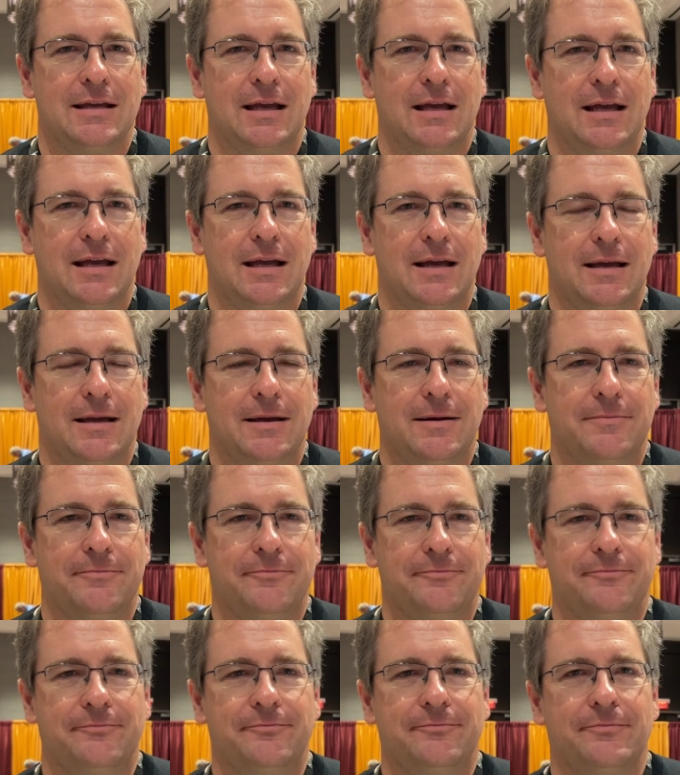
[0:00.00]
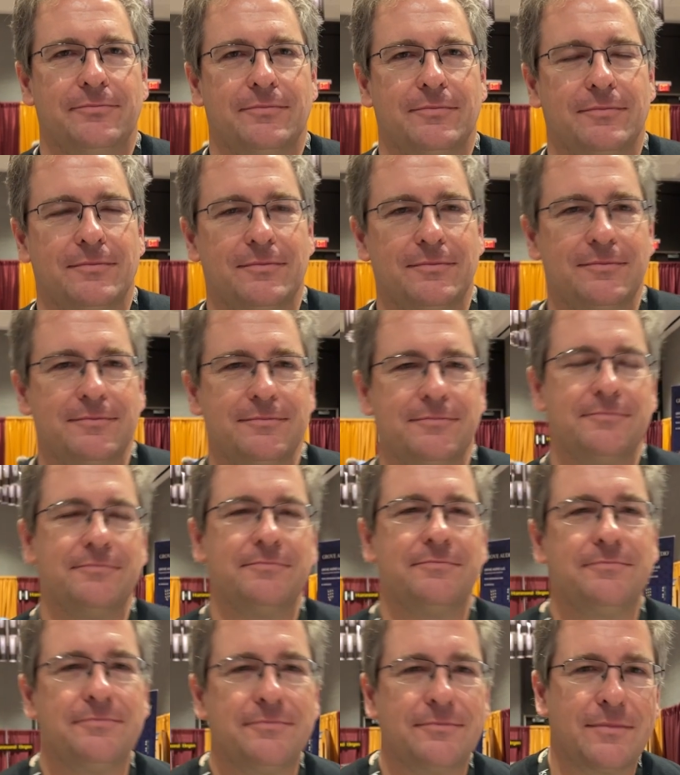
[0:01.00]
I I, I talked to
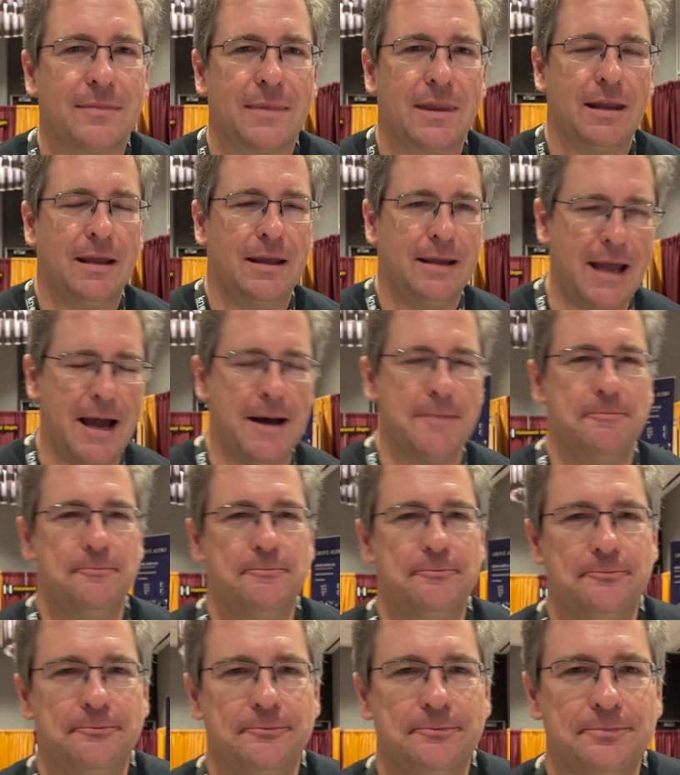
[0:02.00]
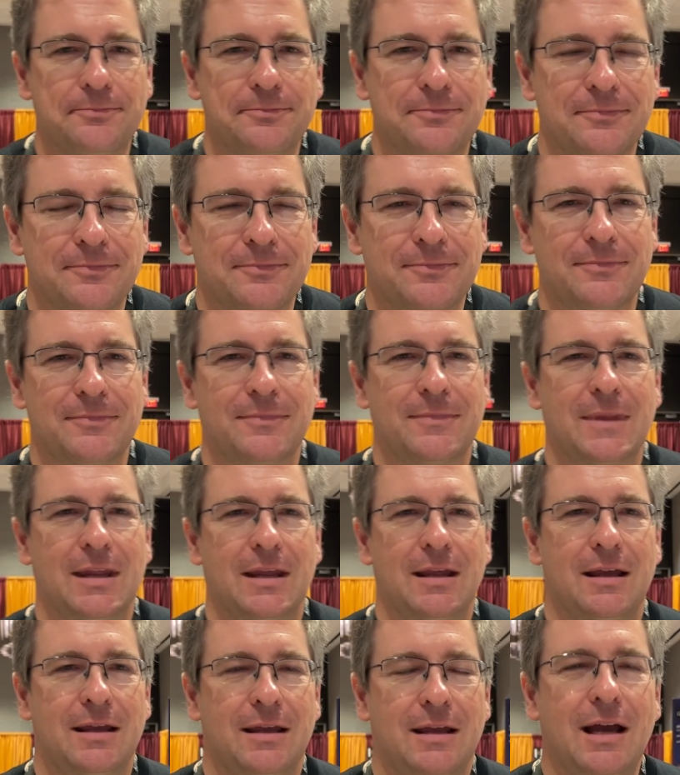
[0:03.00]
you yesterday, and you yeah. told me
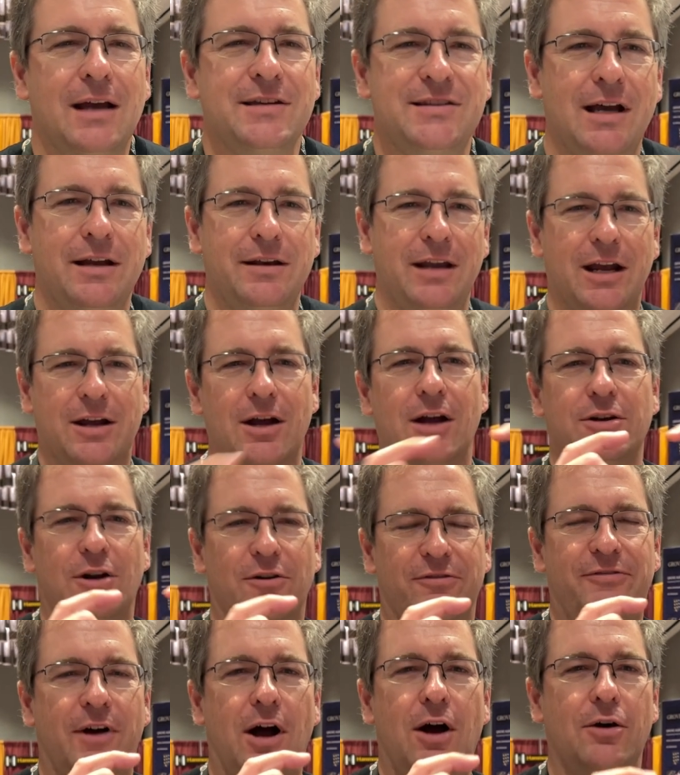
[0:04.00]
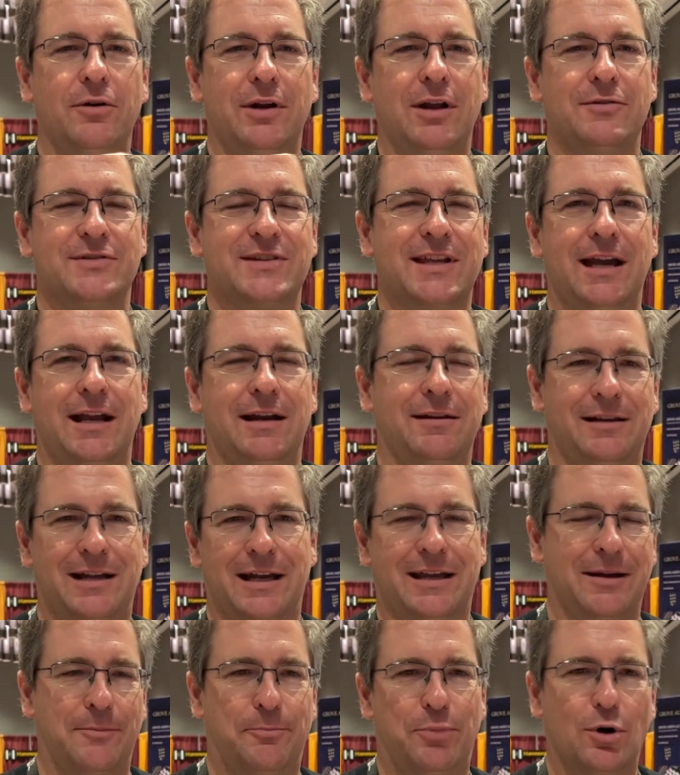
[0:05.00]
you guys. I saw Nick on your phone. It was kind of
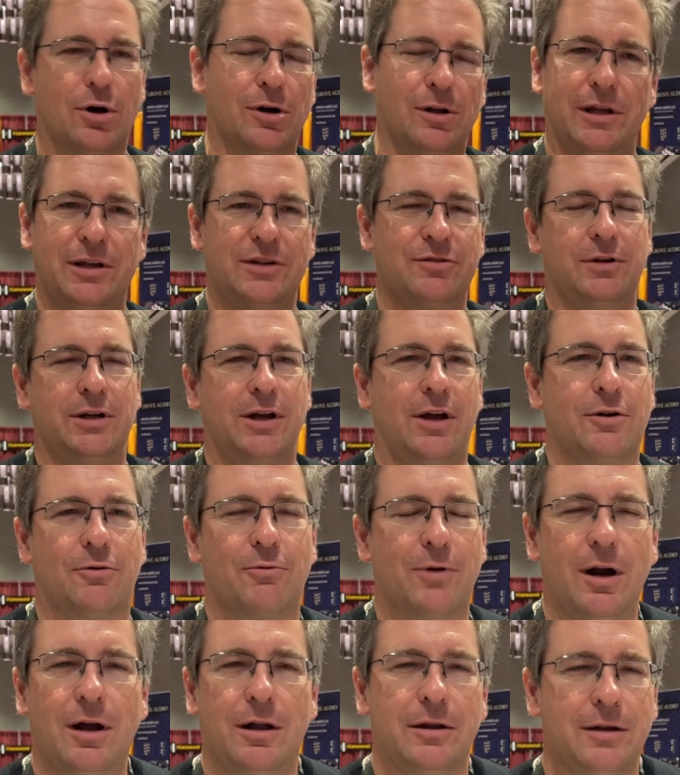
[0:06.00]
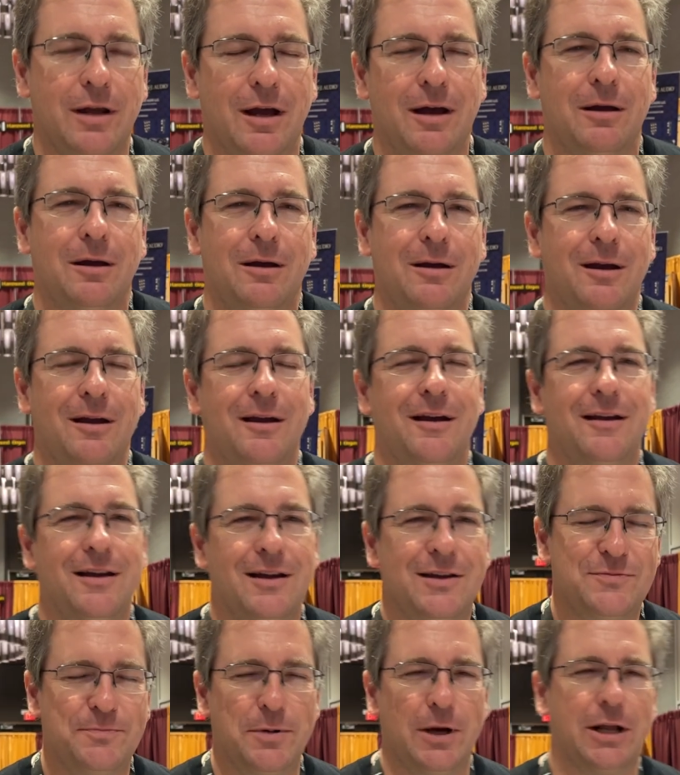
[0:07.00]
like a portal into another world. Yeah,
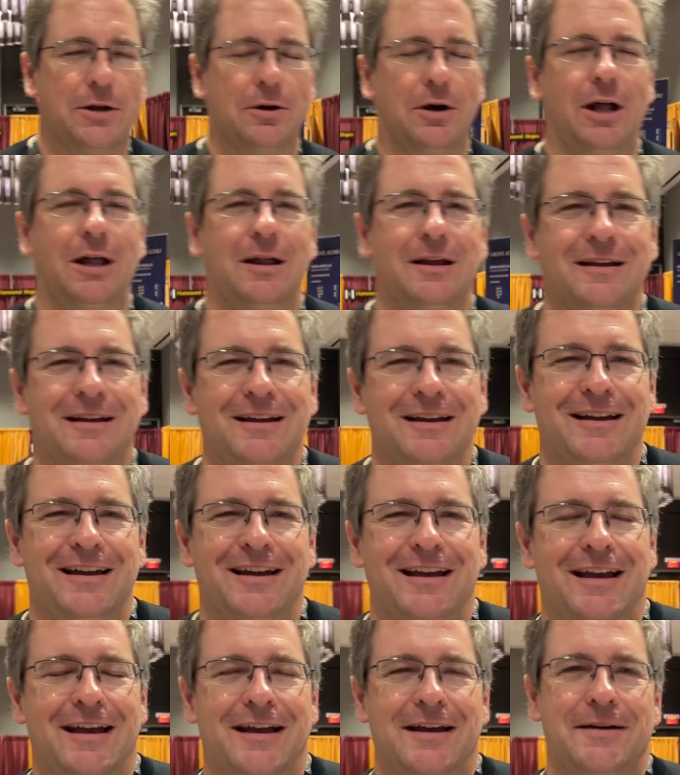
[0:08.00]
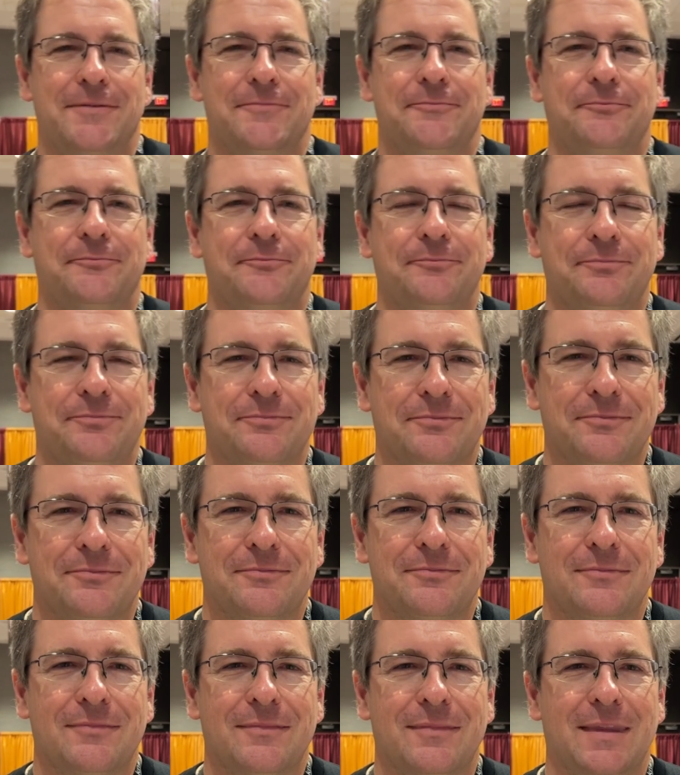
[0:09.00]
it's pretty. well, cool. then you told me you guys. I said,
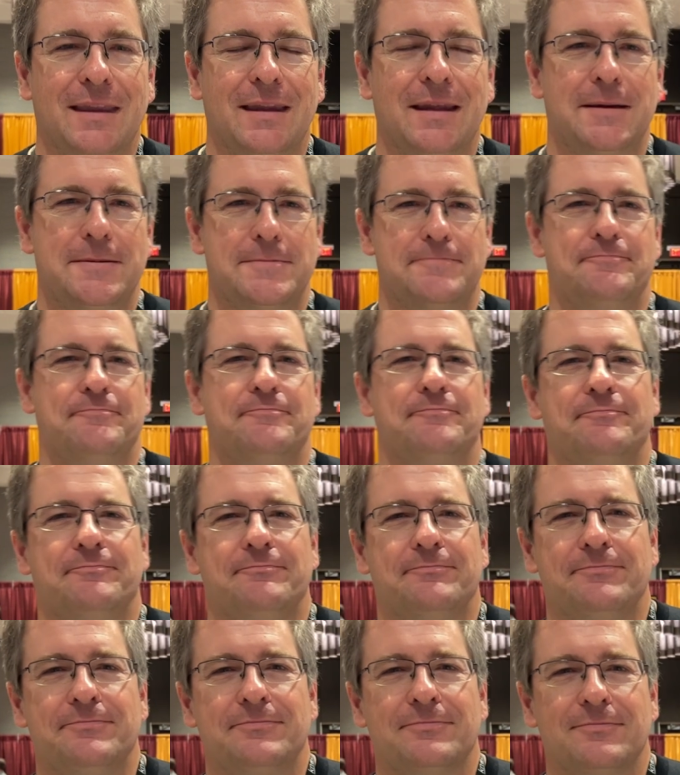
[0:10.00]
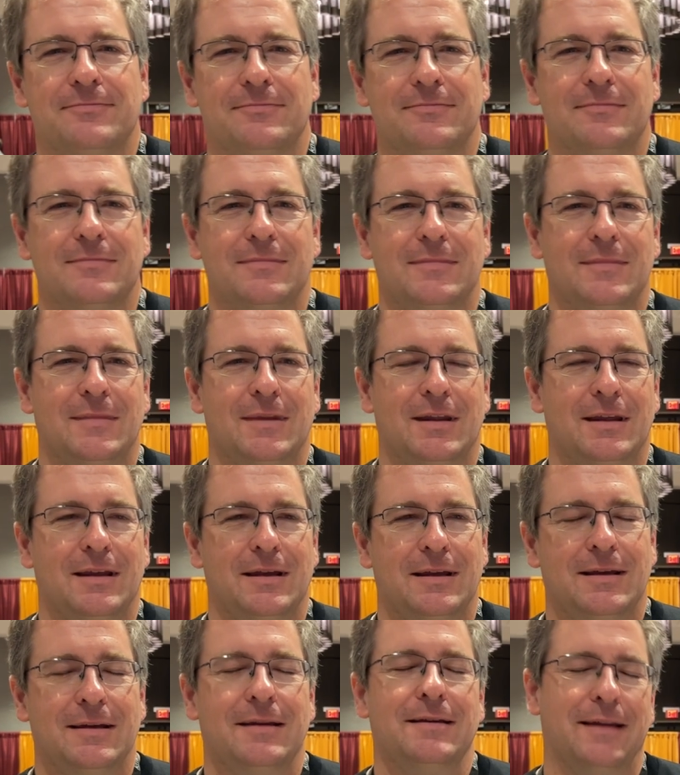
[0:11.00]
"What do you do?" And you said, "We build pipe organs."
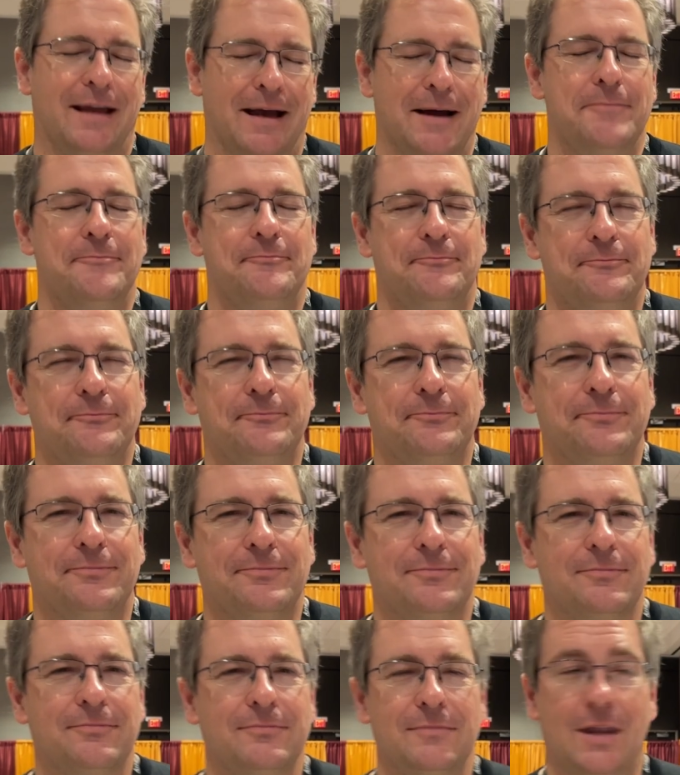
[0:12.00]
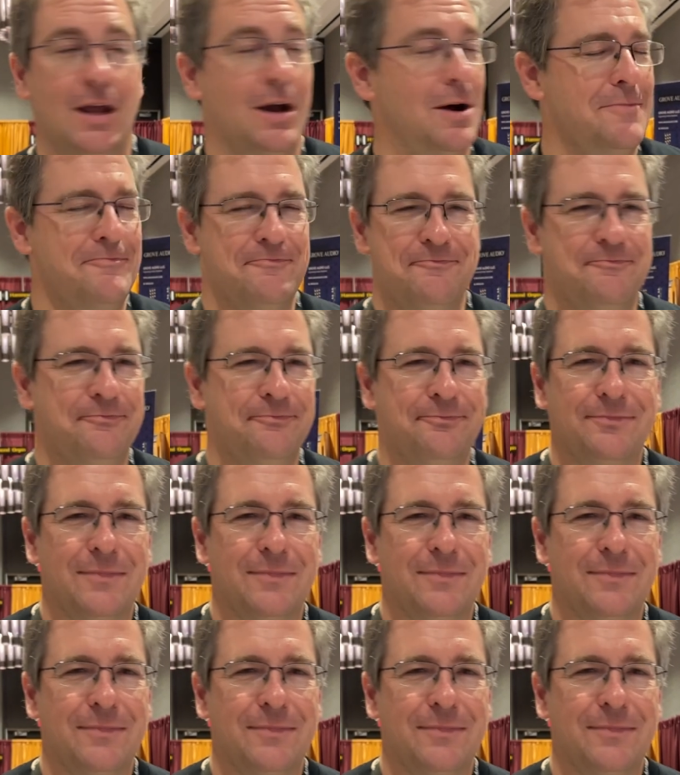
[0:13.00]
And I thought yeah. you were joking, but no. you're not.